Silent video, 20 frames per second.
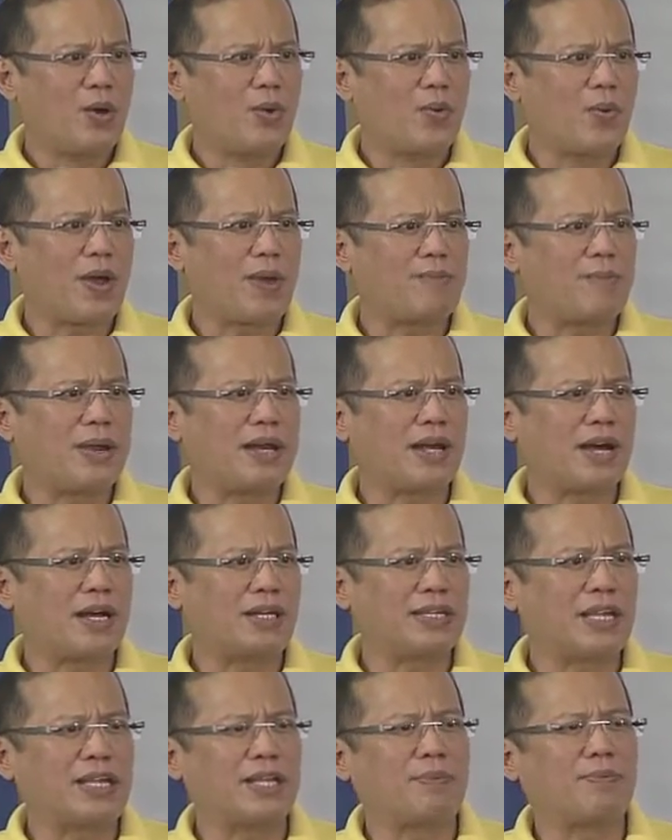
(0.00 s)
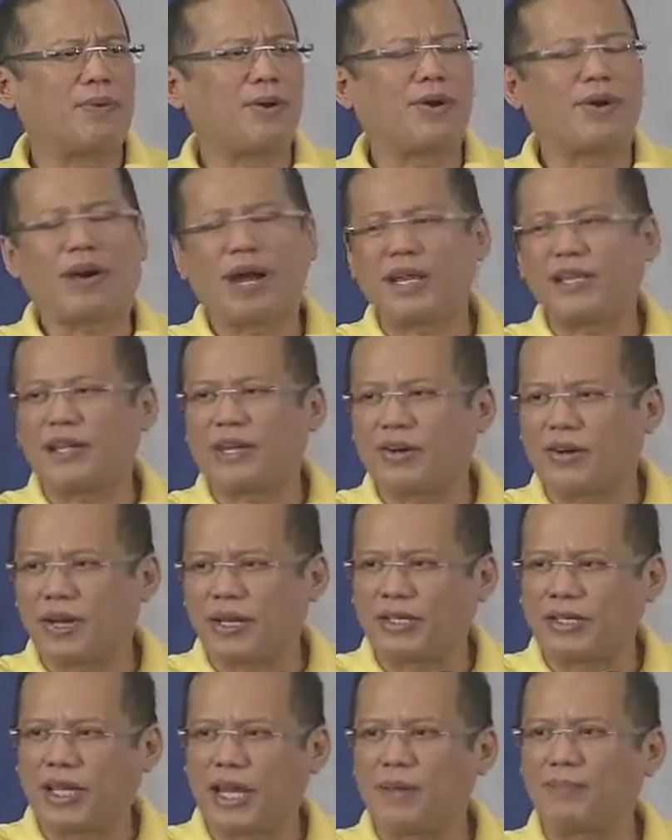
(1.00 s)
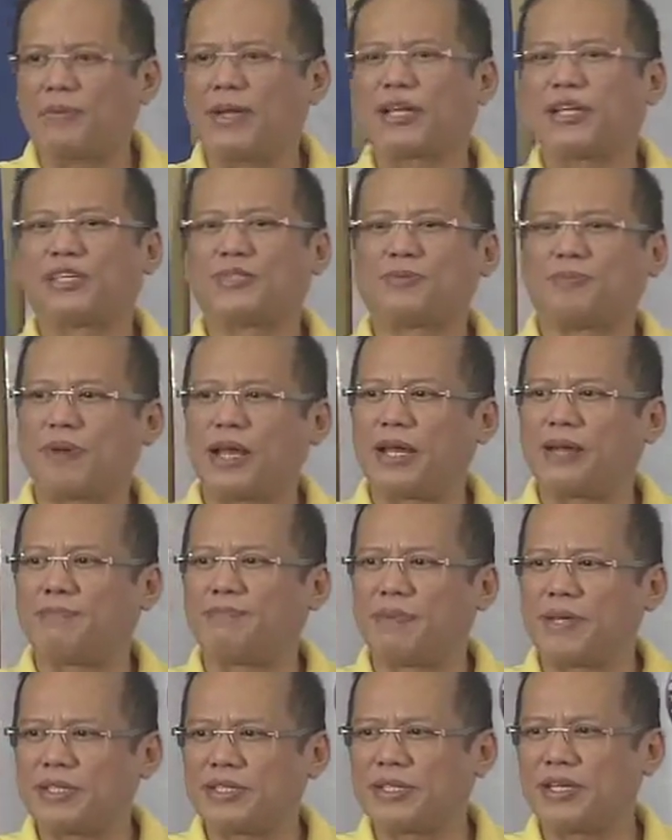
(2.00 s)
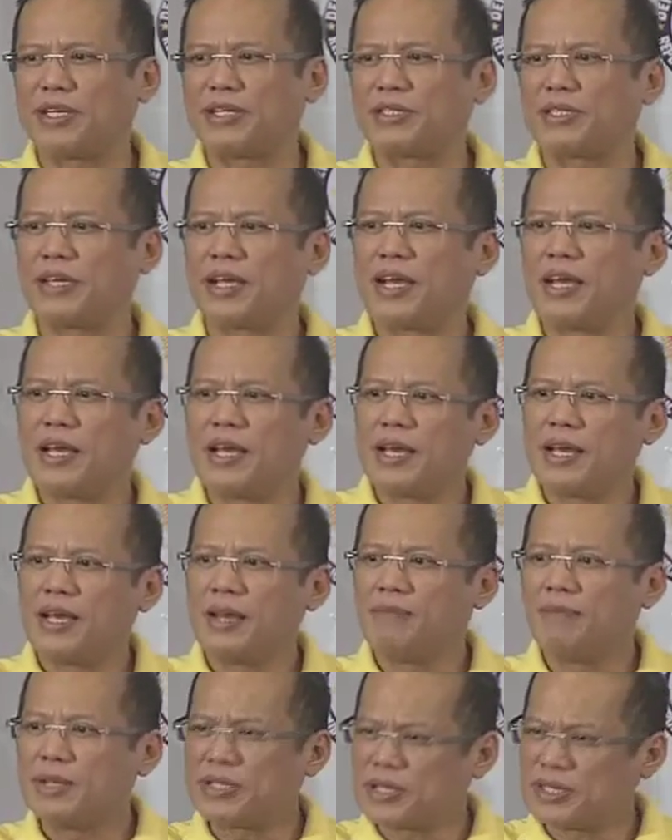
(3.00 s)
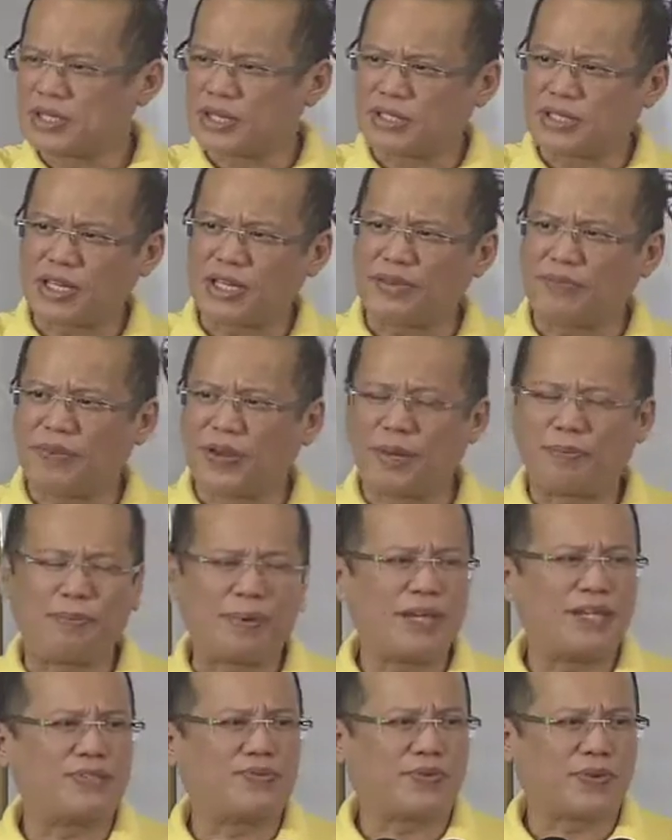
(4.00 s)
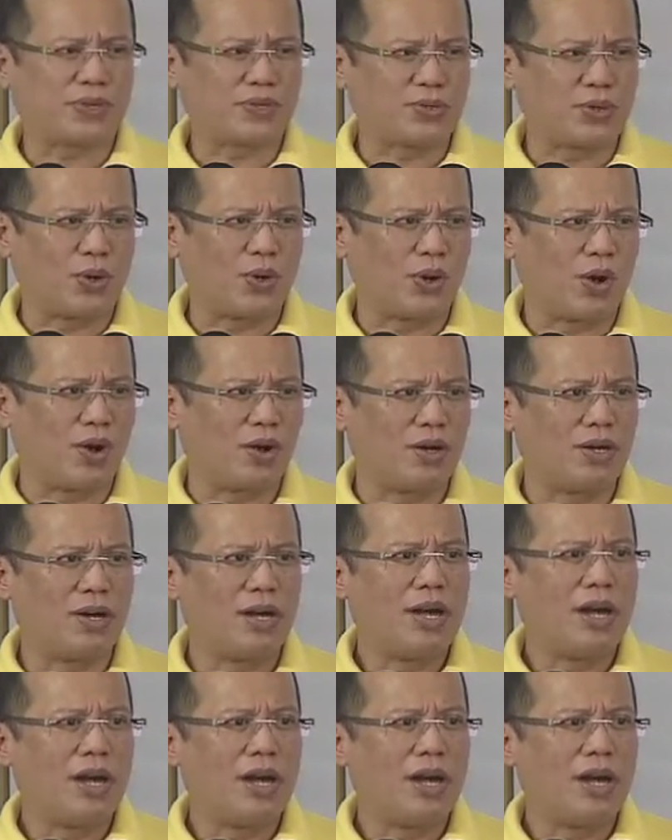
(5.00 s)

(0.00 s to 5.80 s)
We have been cutting the bureaucratic red tape that has plagued businesses in the Philippines for so long.